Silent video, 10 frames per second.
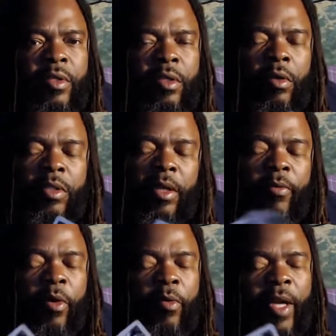You know what I'm saying?
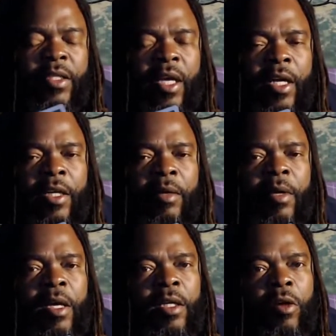Well, right side up,
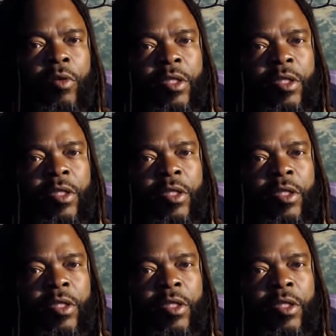the only